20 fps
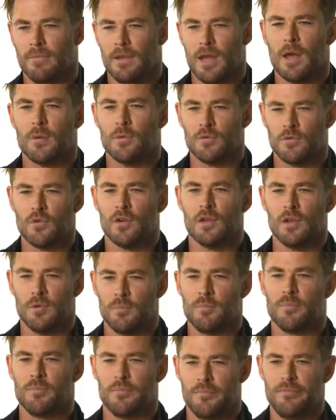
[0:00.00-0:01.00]
And yeah, it was
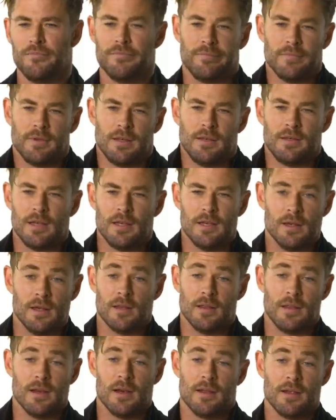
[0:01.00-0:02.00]
really, it did.
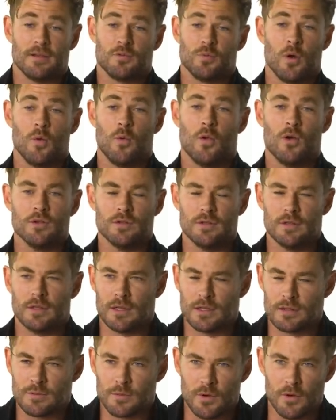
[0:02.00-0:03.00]
That, and that's what it was. It,
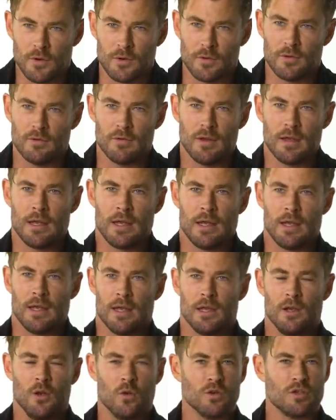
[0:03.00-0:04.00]
that's where it
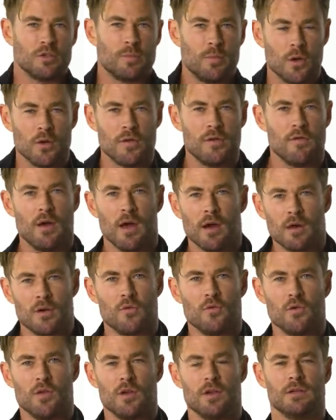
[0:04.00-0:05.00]
launched both of our
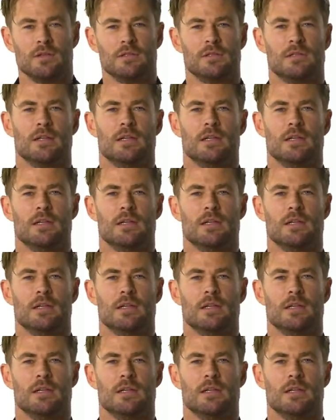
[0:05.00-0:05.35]
careers.